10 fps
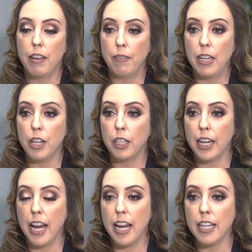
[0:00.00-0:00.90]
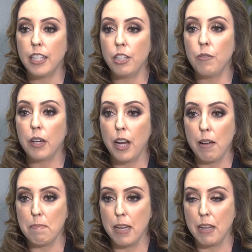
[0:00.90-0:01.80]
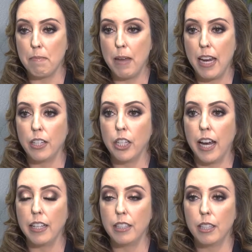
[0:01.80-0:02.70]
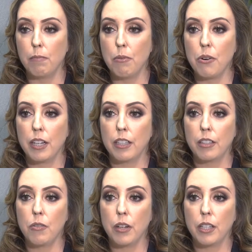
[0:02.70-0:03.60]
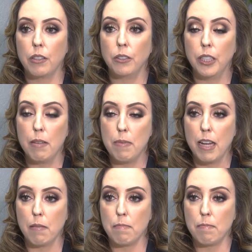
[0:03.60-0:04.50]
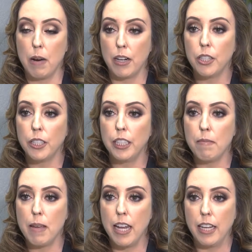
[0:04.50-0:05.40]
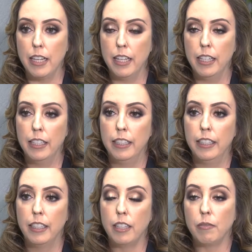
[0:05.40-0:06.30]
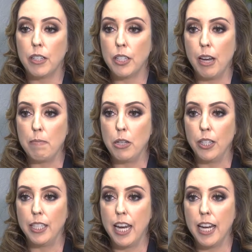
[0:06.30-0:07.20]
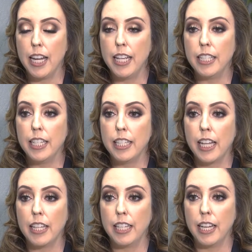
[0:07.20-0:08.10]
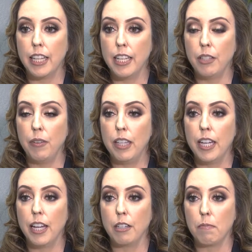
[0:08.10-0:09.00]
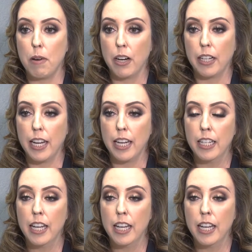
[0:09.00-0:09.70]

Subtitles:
If in your case you are not being paid child support or you're only being partially paid, the first step you should take is discussing this with the other party.